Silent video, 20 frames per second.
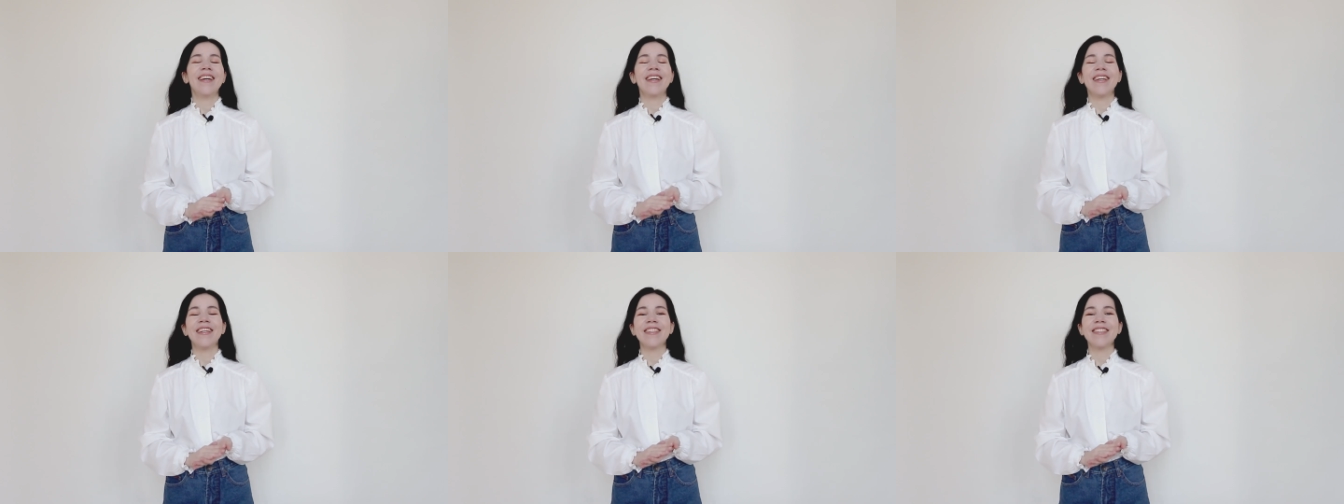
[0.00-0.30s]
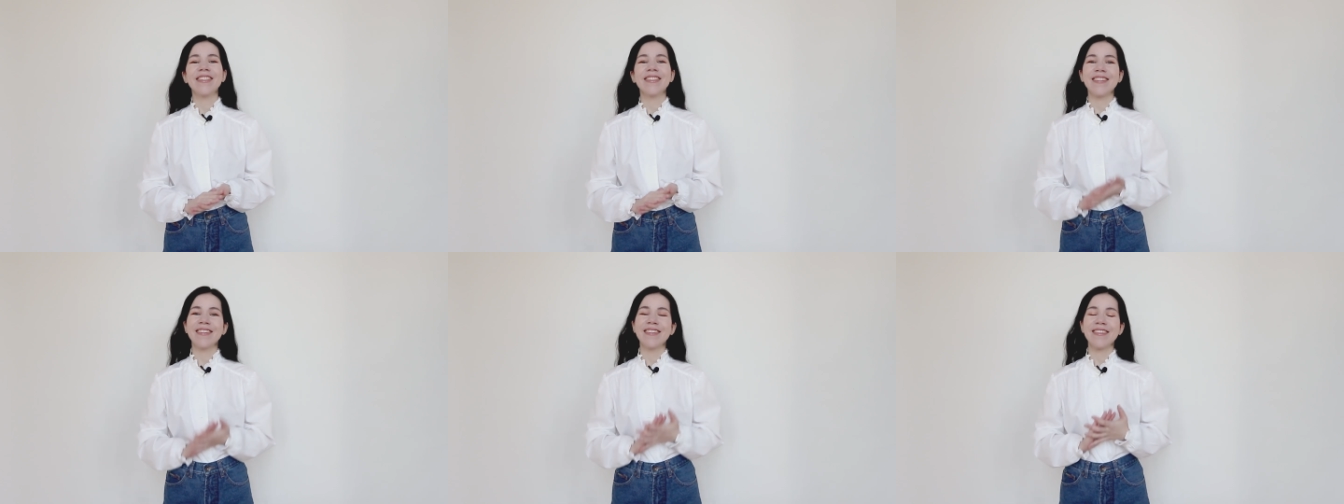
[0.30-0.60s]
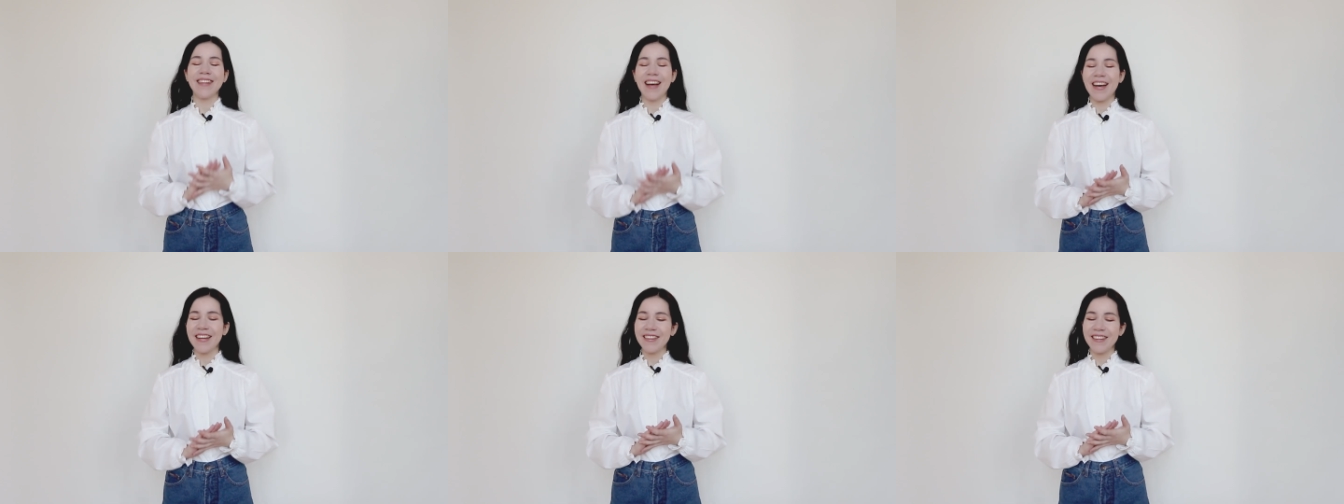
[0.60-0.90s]
It's
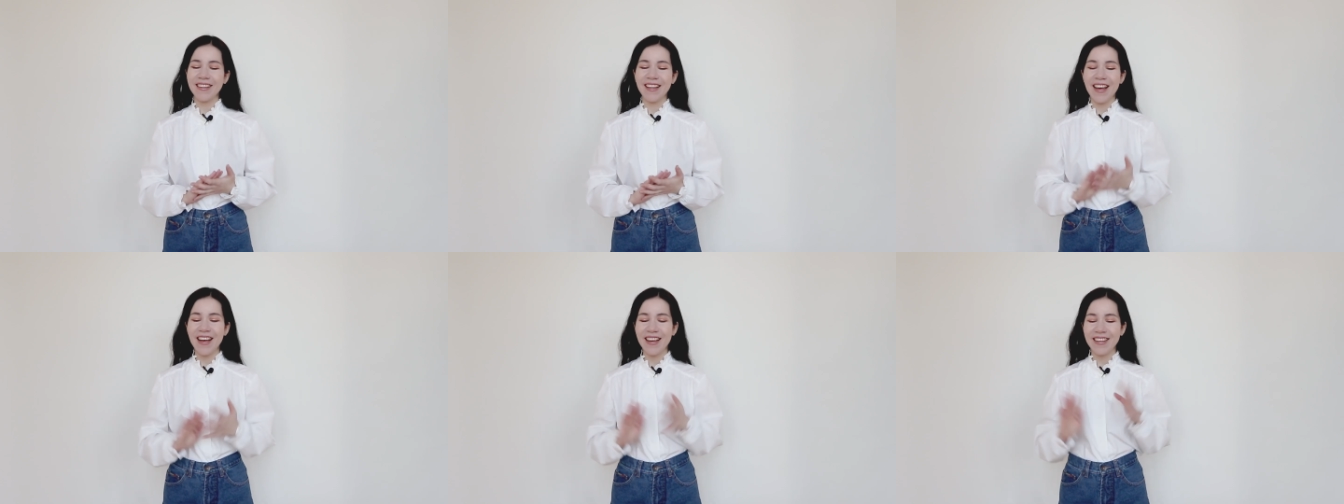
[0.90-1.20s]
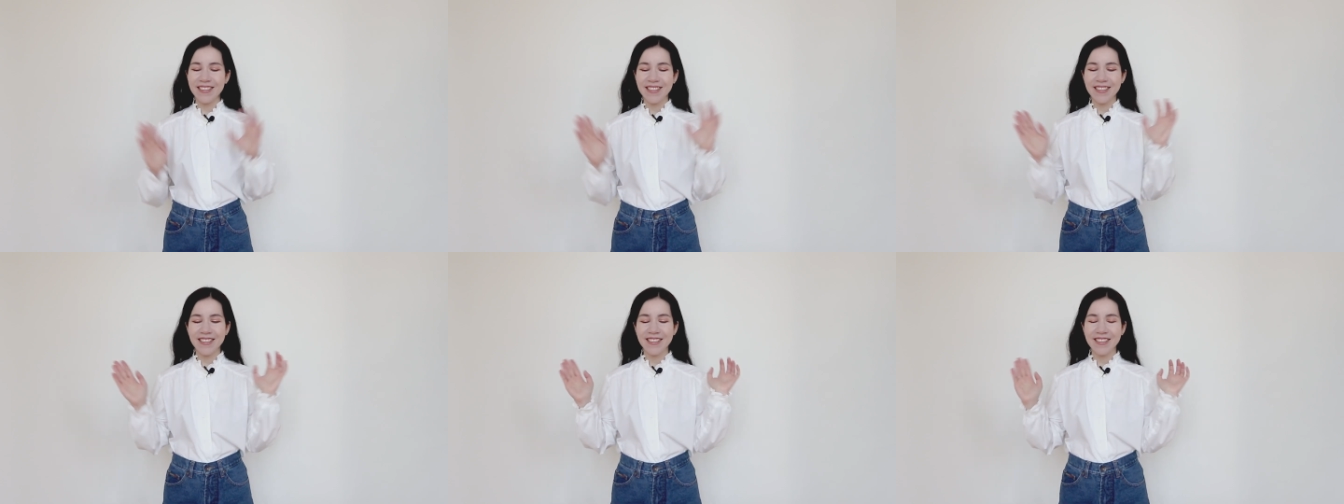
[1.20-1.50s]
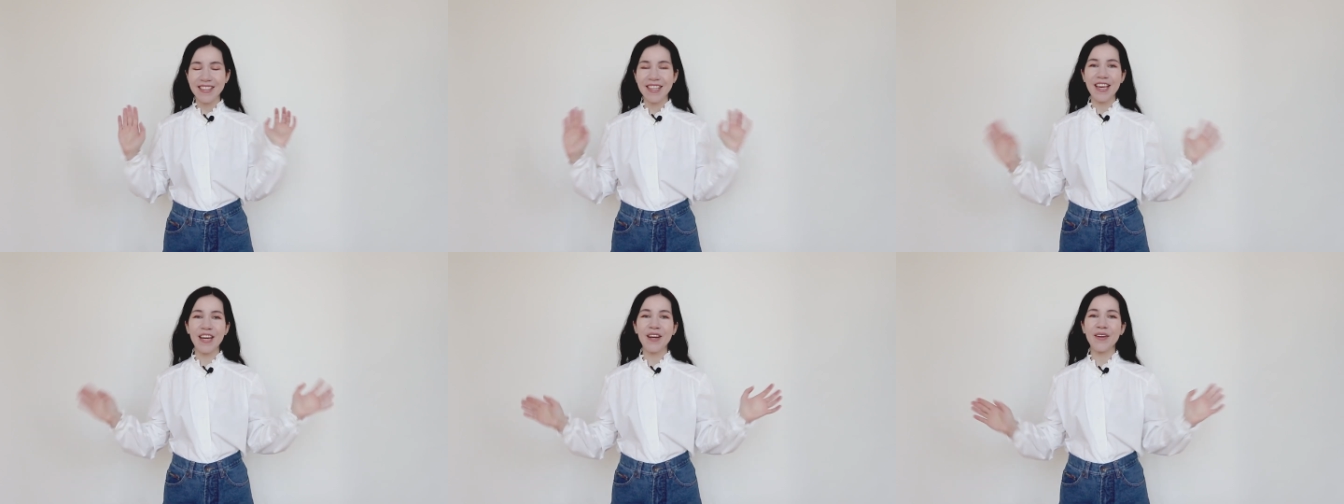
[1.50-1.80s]
not that
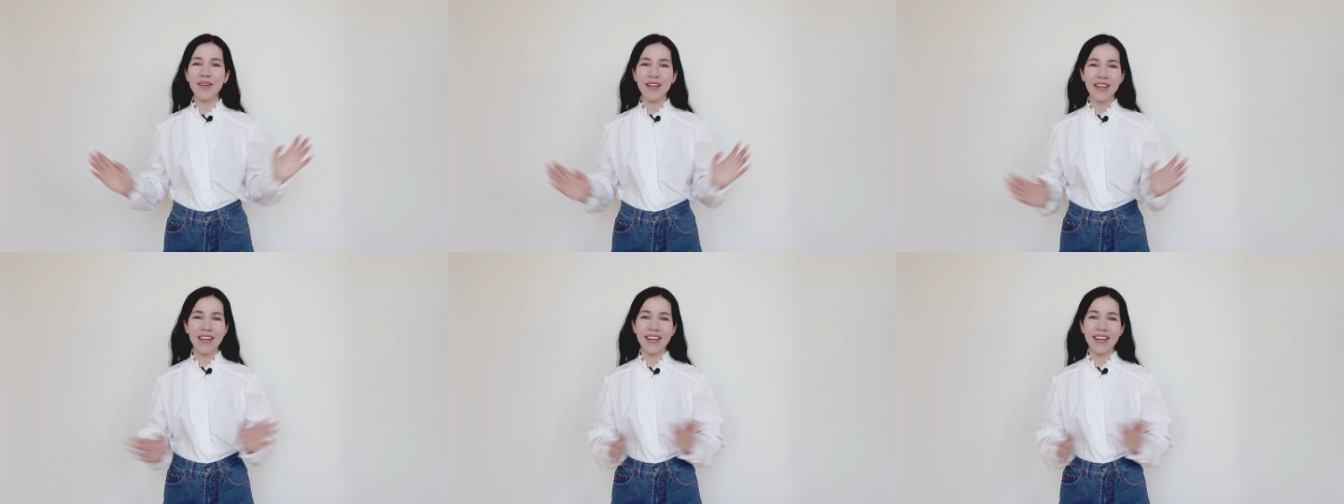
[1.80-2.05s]
scary